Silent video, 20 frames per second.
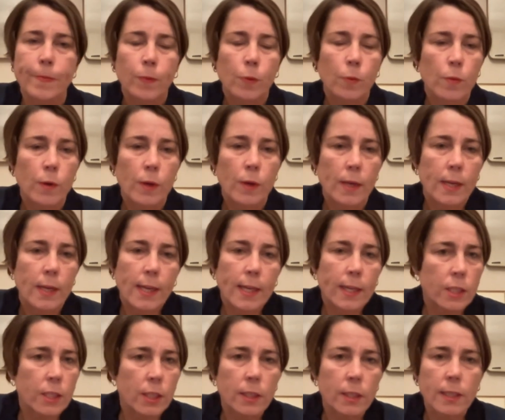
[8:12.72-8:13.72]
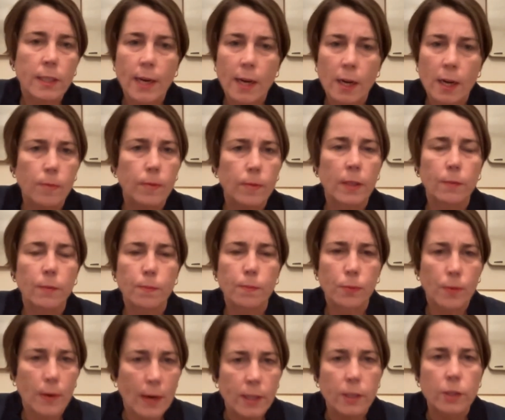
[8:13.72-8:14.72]
we engaged in terribly
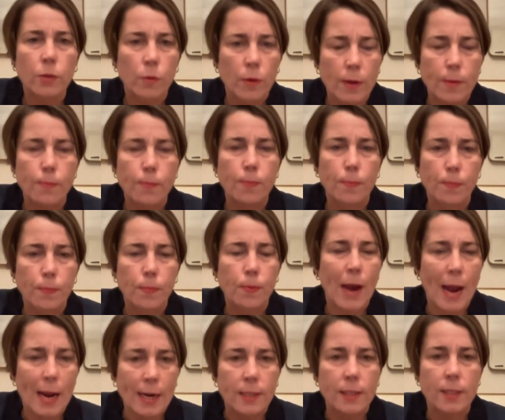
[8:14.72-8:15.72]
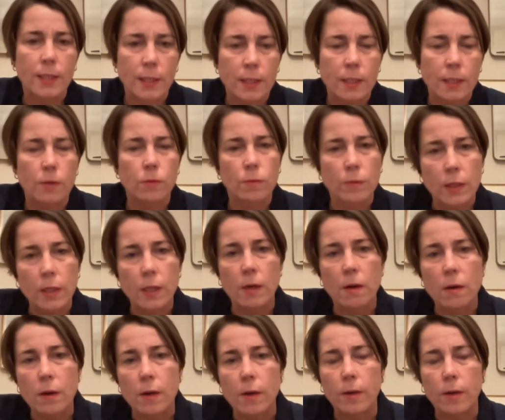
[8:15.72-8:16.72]
predatory practices that really
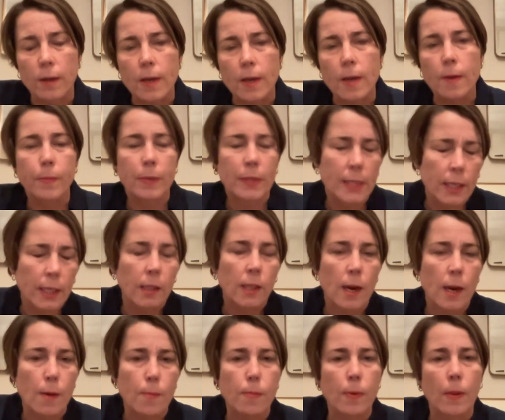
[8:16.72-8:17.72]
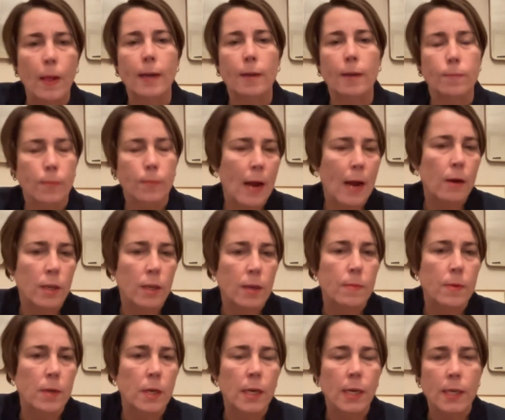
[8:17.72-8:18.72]
hurt, particularly our Black and Brown
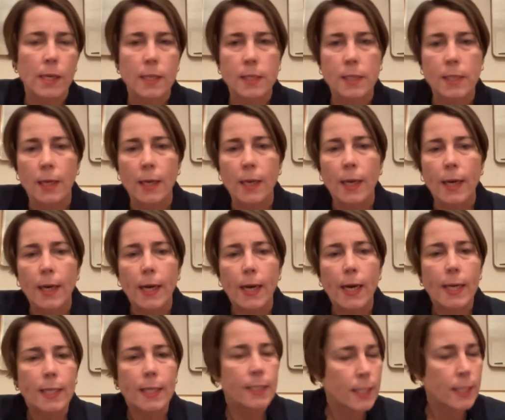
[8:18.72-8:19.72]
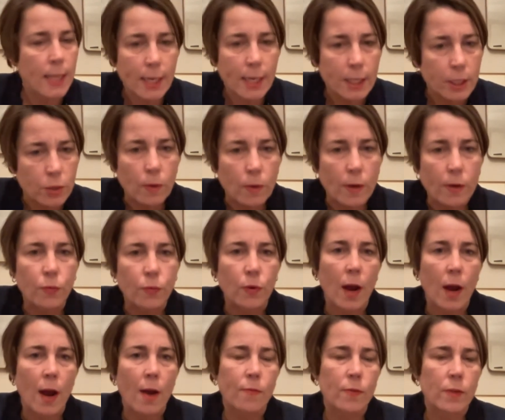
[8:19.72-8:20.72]
communities. I decided to run
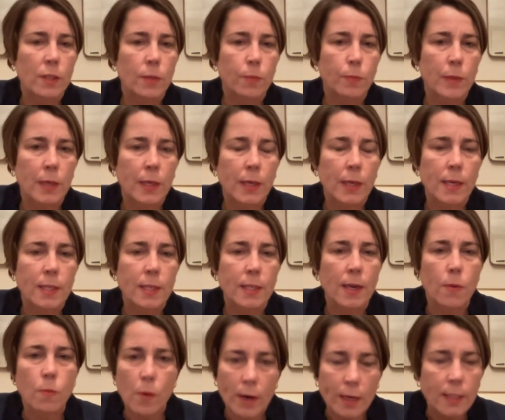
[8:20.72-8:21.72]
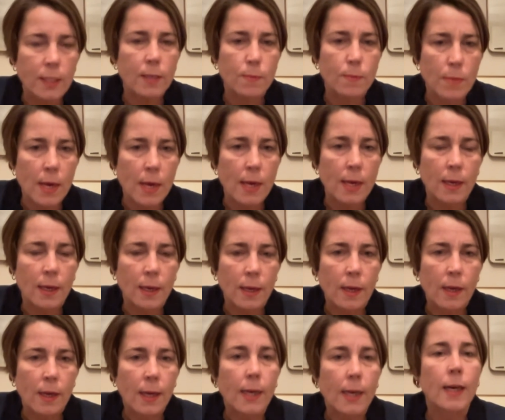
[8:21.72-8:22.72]
for office because I wanted to make
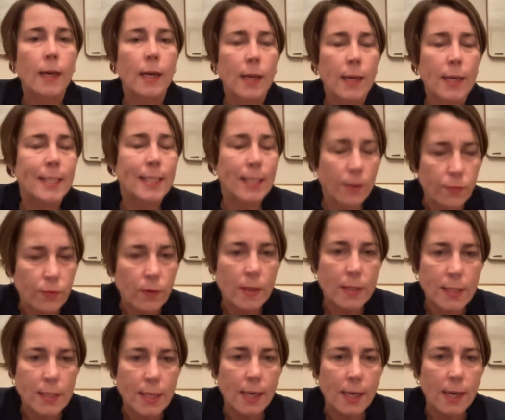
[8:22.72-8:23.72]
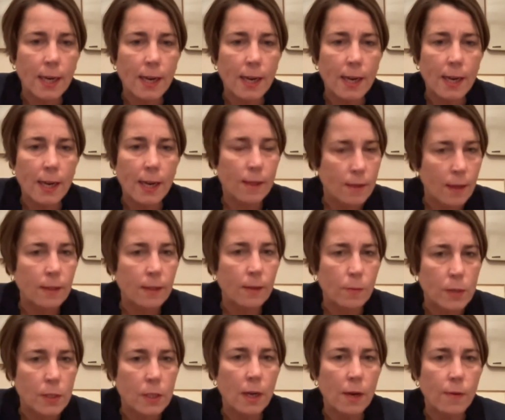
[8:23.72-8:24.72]
uh, a difference. And I and I thought that
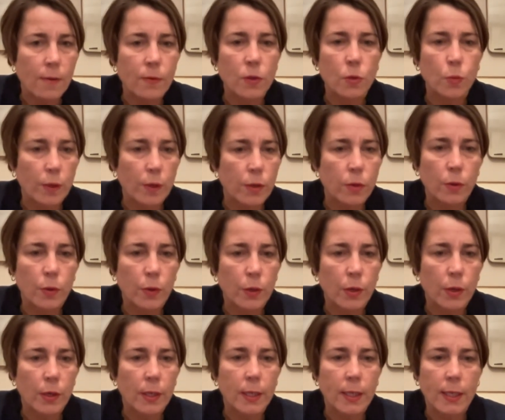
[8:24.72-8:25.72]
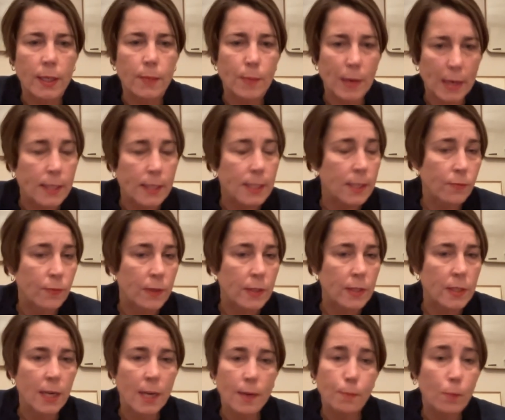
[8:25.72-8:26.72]
was an office where you could make a
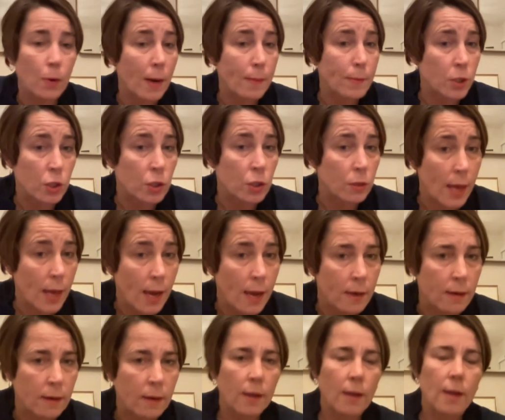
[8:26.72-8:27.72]
difference. And I promised you then